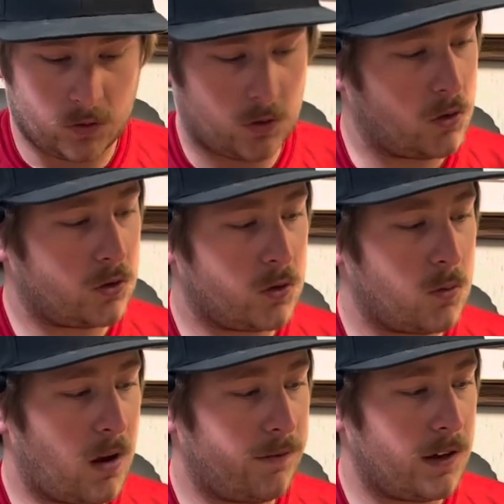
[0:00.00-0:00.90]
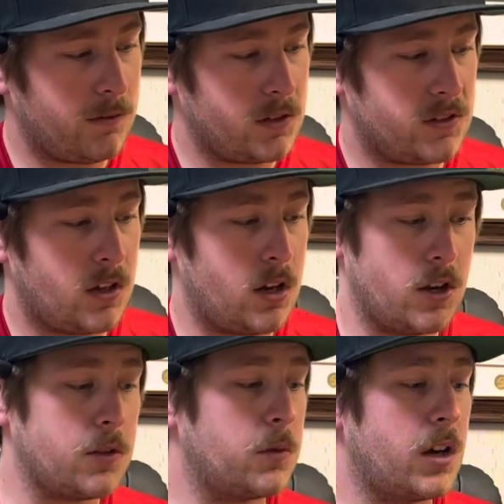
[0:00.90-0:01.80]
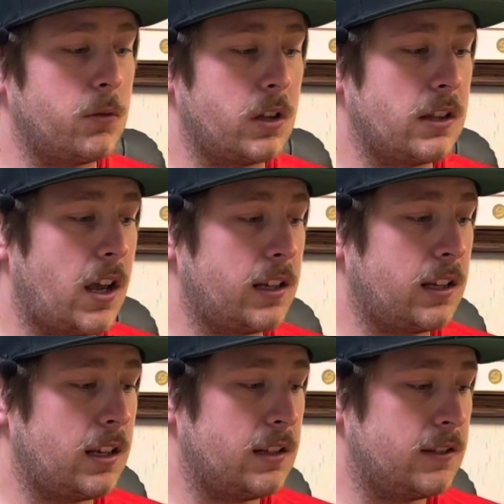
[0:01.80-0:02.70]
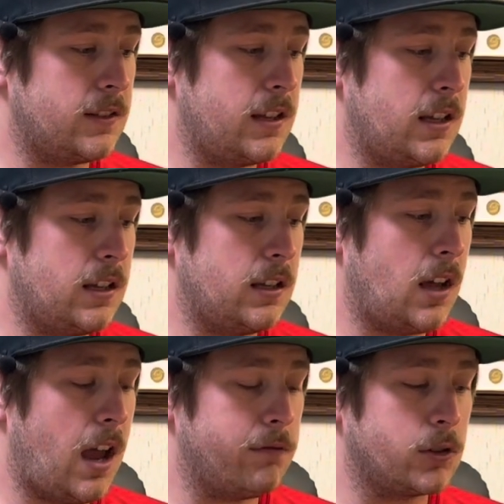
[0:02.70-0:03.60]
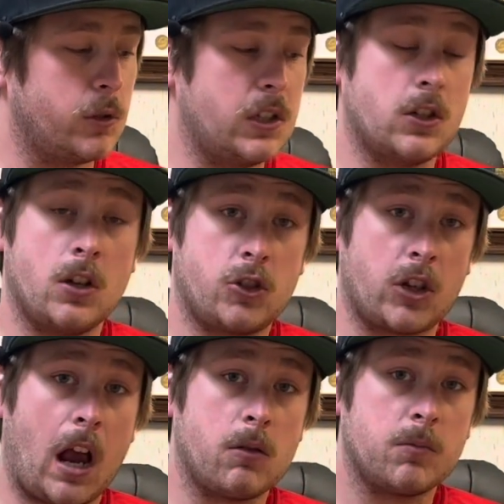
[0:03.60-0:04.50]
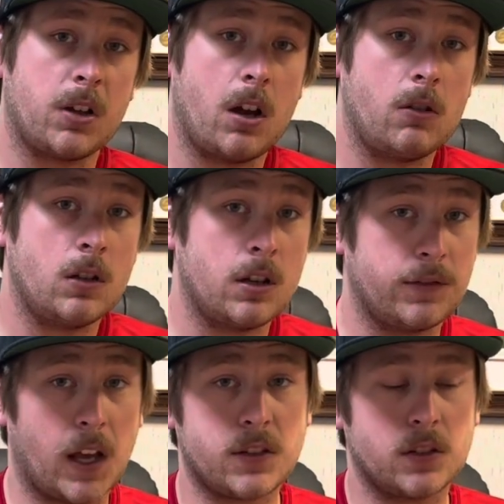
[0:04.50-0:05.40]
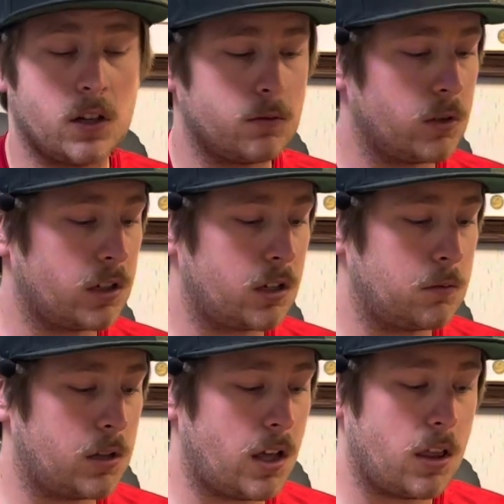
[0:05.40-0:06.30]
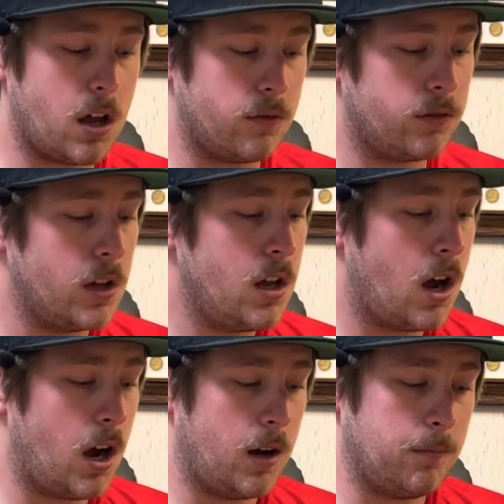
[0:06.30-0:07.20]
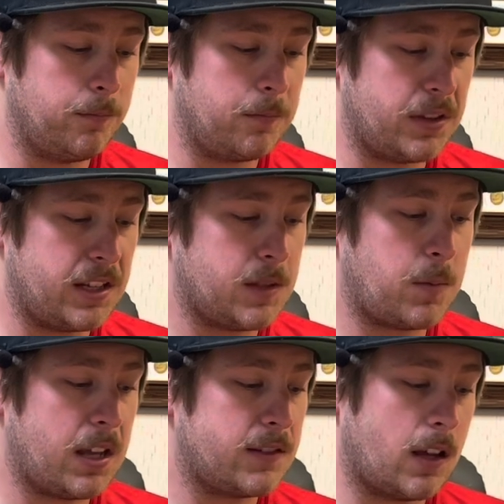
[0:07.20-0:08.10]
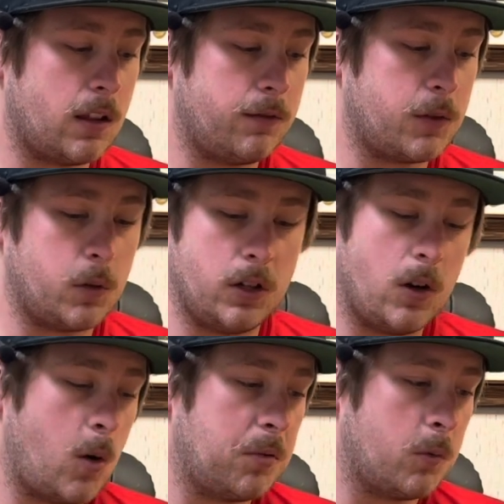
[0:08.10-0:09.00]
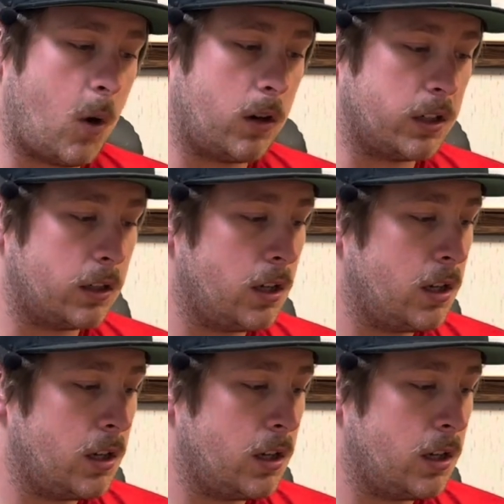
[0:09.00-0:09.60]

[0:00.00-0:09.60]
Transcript: So those are two of my favorites. Another one I really like is the Evergreen Shower Blow. That's another really good one I love. But these baits I love throwing in open water